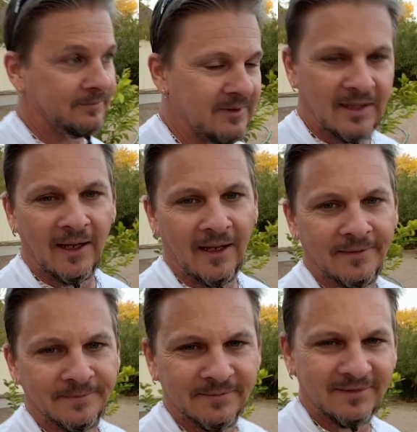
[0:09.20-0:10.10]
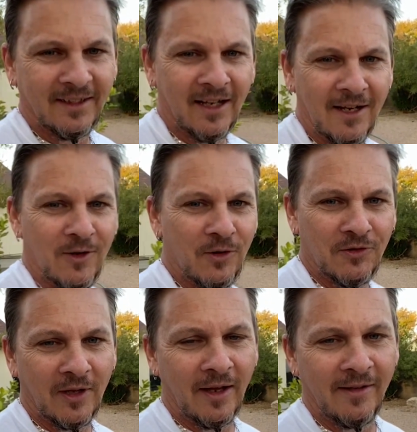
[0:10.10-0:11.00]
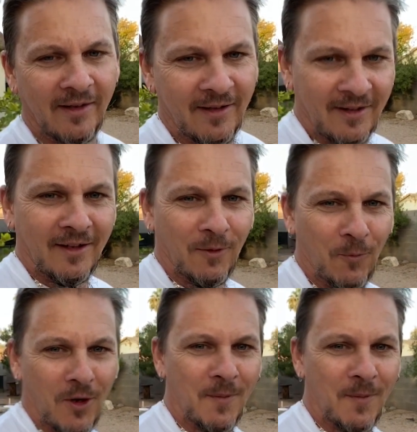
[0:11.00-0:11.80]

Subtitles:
today, and I noticed that one